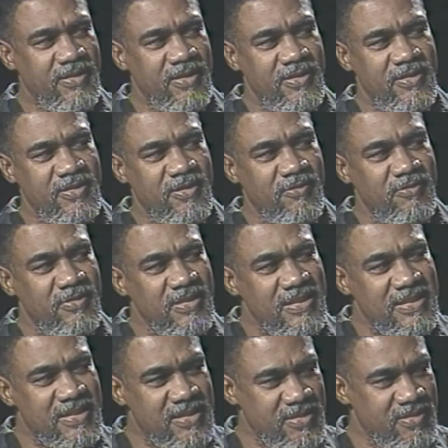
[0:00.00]
there is a
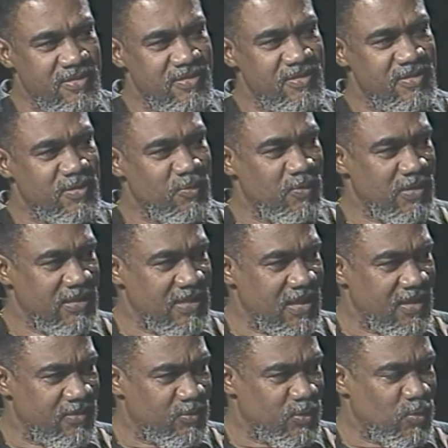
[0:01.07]
resistance towards
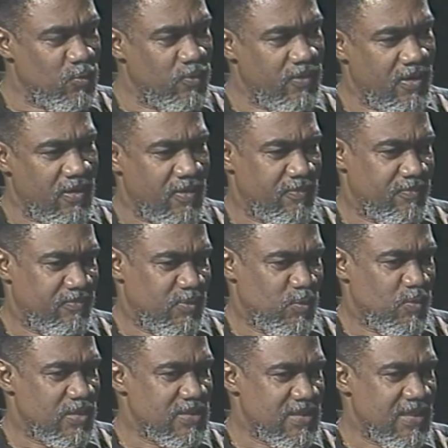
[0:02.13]

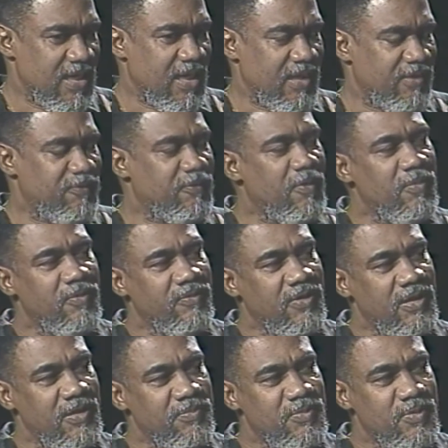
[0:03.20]
the art form of
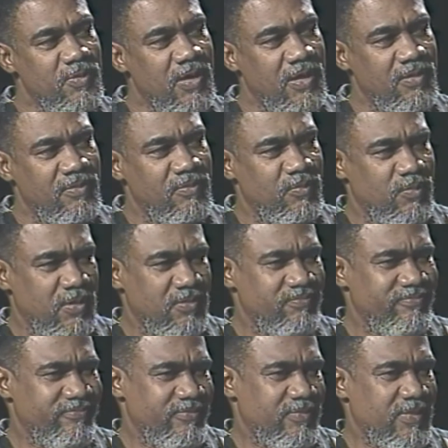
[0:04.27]
calypso? And what,
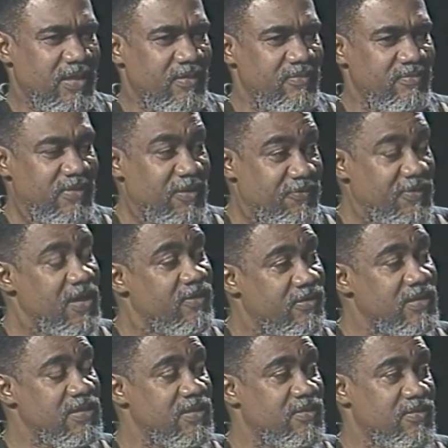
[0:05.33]
well, if there
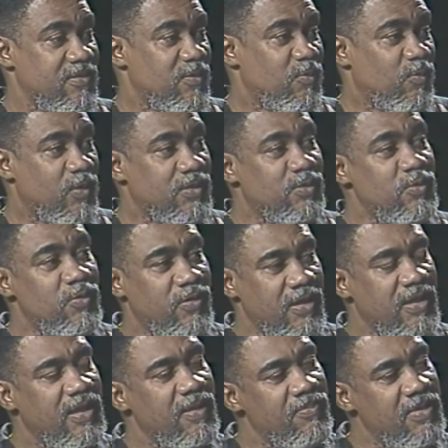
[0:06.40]
is, what do you
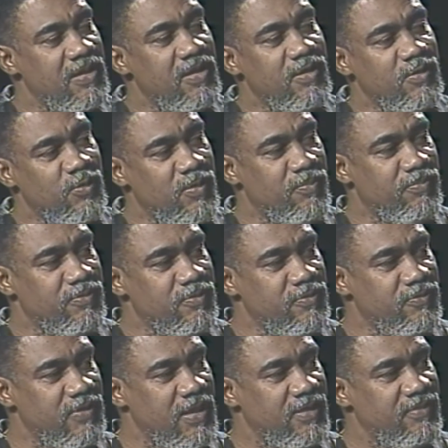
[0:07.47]
think can be done to
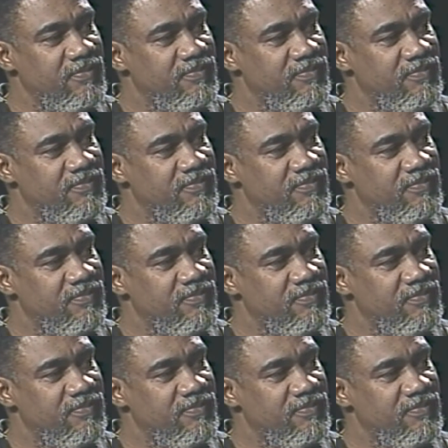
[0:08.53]
improve that?